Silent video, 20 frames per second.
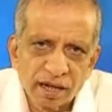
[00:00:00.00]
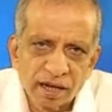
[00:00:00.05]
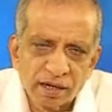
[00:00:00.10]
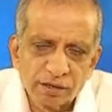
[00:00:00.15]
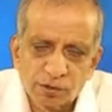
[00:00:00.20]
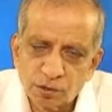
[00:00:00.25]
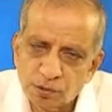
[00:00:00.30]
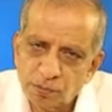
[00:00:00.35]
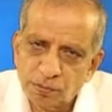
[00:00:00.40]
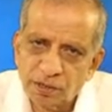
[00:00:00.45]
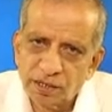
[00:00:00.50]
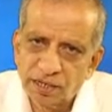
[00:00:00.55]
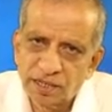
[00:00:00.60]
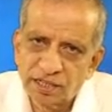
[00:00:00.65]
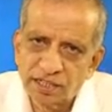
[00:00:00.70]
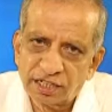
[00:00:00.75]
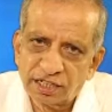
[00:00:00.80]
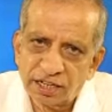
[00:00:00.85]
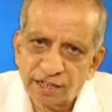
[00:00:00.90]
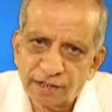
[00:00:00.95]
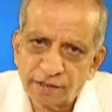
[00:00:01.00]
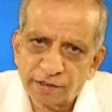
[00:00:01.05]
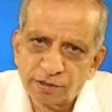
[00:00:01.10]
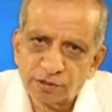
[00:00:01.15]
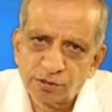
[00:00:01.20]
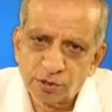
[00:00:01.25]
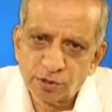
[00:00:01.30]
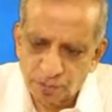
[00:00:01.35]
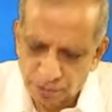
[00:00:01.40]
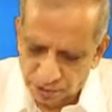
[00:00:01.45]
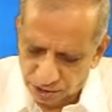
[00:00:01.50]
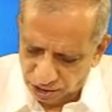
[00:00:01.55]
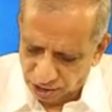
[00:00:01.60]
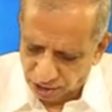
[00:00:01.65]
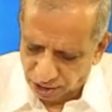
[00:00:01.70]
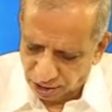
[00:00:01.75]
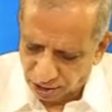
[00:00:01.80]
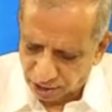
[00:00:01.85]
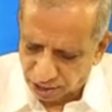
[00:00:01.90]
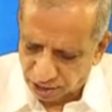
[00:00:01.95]
Human right can also
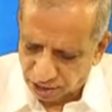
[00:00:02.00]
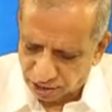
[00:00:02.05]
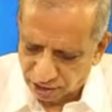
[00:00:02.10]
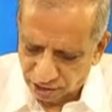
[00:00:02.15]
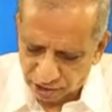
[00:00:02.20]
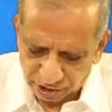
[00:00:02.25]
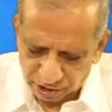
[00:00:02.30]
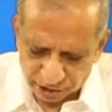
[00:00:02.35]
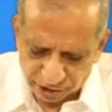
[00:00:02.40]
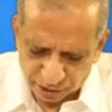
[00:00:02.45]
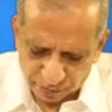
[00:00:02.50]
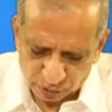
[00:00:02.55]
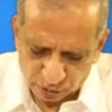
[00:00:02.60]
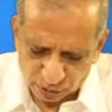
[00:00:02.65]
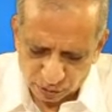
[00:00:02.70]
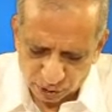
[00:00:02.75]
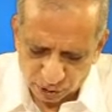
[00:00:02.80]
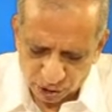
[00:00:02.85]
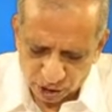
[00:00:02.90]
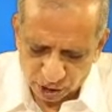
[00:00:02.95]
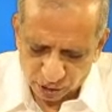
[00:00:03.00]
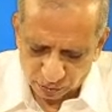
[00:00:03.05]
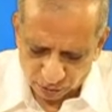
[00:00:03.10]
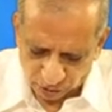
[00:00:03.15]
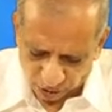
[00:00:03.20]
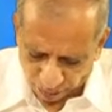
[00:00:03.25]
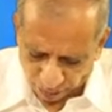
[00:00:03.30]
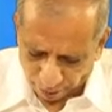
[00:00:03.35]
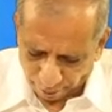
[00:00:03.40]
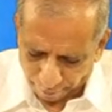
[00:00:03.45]
be a concept to deal with.